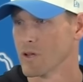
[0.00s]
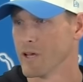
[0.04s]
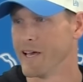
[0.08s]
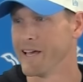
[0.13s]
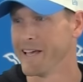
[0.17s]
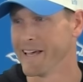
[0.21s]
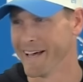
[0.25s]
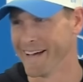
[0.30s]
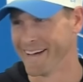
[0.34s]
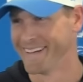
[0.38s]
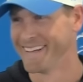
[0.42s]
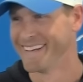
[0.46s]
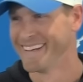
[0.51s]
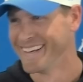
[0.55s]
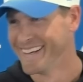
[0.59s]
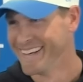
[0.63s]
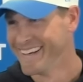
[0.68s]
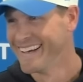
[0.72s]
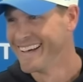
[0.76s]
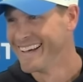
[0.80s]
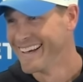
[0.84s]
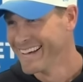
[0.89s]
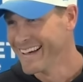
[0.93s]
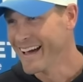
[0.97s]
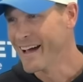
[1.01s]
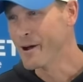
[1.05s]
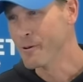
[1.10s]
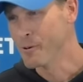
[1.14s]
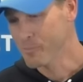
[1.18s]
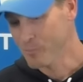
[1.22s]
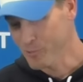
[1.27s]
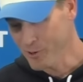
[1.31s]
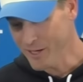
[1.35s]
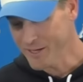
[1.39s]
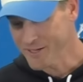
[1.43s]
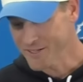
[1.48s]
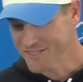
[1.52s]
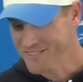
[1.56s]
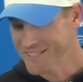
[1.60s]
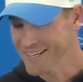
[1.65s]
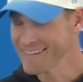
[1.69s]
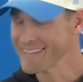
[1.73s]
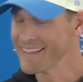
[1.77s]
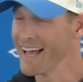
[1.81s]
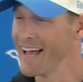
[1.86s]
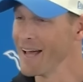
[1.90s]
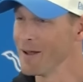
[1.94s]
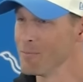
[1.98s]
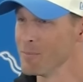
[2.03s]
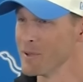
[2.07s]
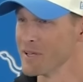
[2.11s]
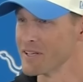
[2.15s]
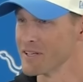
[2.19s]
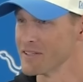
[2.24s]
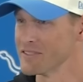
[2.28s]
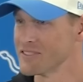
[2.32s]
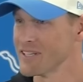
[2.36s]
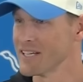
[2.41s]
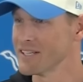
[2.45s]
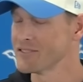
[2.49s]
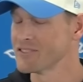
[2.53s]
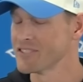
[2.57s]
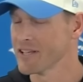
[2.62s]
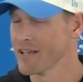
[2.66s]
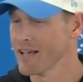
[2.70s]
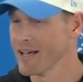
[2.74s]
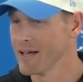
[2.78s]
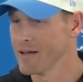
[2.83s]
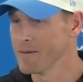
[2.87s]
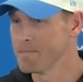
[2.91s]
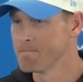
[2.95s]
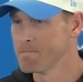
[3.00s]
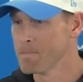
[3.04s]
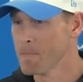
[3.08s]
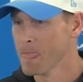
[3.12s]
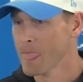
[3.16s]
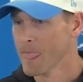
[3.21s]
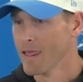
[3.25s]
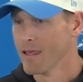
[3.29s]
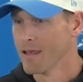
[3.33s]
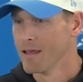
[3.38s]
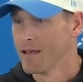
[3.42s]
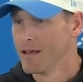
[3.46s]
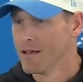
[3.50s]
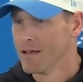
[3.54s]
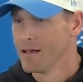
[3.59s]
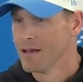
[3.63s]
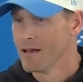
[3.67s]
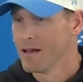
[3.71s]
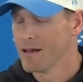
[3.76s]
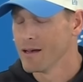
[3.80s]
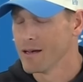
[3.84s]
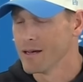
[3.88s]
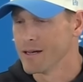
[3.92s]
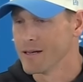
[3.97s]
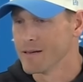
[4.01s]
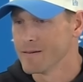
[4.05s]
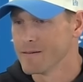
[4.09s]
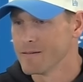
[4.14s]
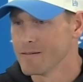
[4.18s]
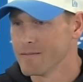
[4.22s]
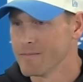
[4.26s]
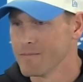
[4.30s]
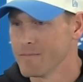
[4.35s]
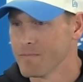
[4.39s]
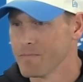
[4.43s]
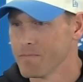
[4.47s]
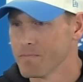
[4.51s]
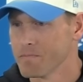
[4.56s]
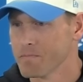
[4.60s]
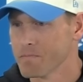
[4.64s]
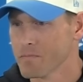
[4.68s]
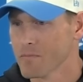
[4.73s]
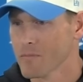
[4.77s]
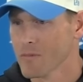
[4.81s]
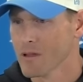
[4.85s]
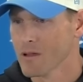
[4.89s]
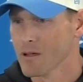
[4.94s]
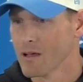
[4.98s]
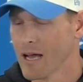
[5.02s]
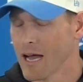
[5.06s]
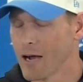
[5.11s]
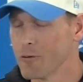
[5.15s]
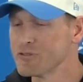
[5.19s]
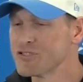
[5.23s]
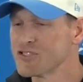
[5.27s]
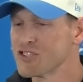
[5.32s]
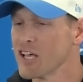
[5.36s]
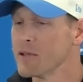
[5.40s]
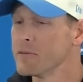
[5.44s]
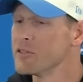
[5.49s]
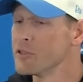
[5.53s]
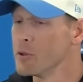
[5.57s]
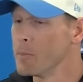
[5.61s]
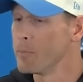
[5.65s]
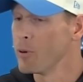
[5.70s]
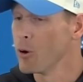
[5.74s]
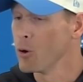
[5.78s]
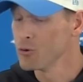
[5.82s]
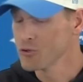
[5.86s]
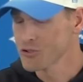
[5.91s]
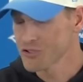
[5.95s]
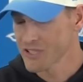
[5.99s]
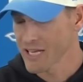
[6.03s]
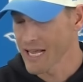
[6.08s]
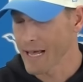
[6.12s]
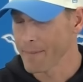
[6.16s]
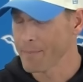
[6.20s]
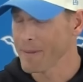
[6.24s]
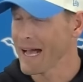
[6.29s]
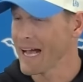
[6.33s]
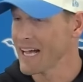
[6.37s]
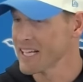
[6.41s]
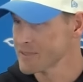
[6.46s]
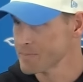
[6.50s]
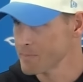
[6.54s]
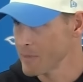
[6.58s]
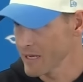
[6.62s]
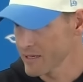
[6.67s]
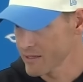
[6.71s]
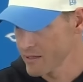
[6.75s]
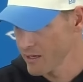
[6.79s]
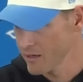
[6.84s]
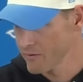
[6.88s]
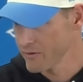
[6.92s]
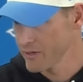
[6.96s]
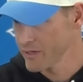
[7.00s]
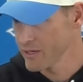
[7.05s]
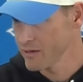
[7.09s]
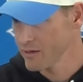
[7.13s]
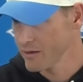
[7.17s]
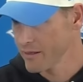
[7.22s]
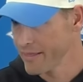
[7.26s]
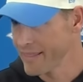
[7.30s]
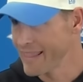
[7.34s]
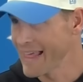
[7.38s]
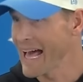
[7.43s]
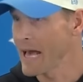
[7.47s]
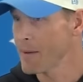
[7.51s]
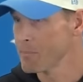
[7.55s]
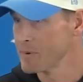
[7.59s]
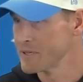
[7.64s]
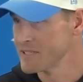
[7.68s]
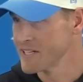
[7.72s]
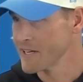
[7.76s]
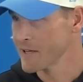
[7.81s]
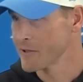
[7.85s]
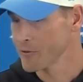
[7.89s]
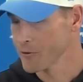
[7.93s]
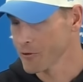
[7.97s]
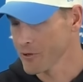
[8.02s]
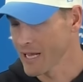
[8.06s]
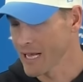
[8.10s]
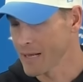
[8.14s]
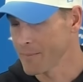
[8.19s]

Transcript: Yeah, I'm glad you said that, because that's, I would say the post-snap aspect of it, that particular game,